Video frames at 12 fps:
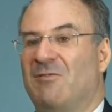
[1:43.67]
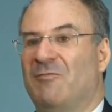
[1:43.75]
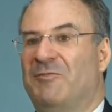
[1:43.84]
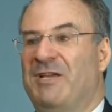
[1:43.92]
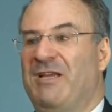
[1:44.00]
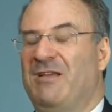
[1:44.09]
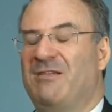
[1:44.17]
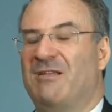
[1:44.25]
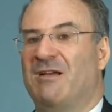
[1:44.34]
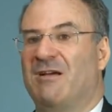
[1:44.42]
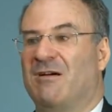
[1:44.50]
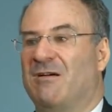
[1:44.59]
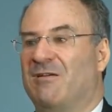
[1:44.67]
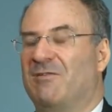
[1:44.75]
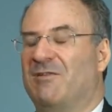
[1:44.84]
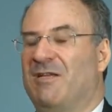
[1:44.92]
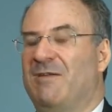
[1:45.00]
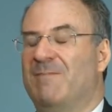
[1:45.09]
these are
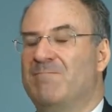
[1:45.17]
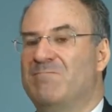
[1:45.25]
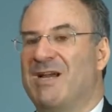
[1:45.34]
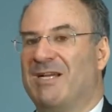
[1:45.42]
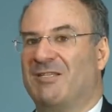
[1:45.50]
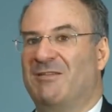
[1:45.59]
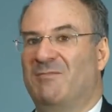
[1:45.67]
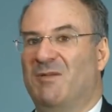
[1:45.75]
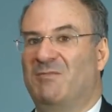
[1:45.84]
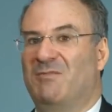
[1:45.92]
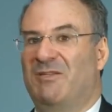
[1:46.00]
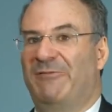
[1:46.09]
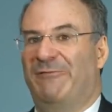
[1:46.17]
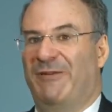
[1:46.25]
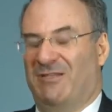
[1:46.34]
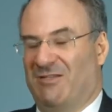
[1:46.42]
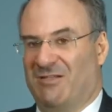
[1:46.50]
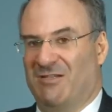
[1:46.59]
the maximum
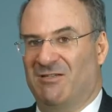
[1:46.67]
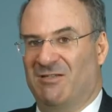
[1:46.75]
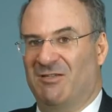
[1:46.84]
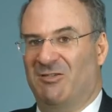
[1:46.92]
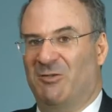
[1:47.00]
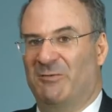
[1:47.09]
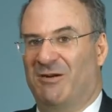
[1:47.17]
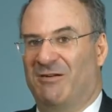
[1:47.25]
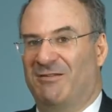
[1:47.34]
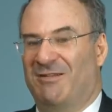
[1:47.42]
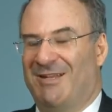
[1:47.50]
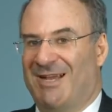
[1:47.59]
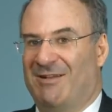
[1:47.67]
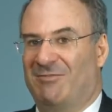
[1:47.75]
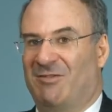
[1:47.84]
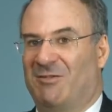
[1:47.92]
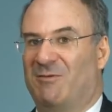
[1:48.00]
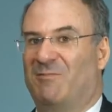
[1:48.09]
defences that you are
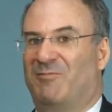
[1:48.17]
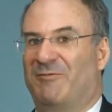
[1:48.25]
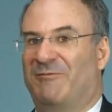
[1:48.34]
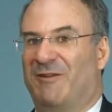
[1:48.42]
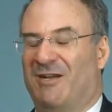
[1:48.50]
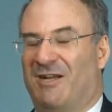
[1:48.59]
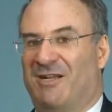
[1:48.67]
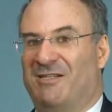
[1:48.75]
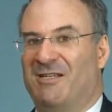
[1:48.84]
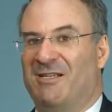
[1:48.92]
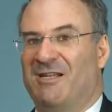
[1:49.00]
allowed to provide